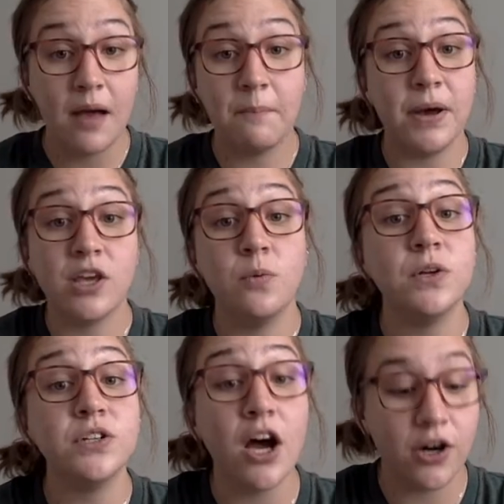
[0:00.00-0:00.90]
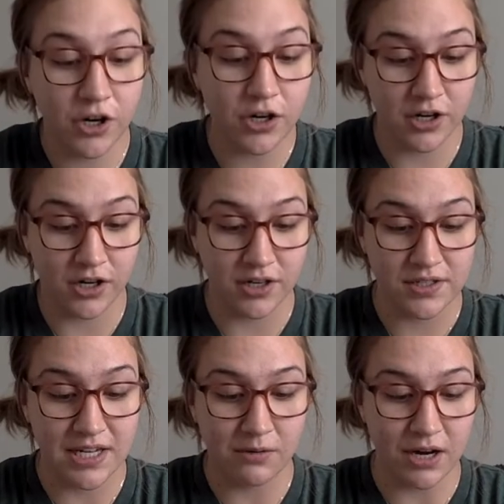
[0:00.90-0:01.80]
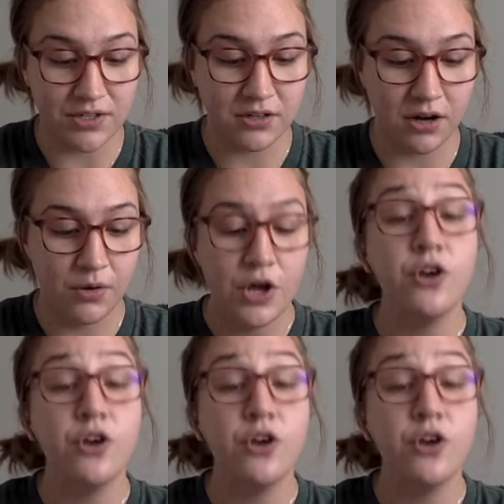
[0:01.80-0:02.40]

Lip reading: "But you will not hurt her," said Roscoe.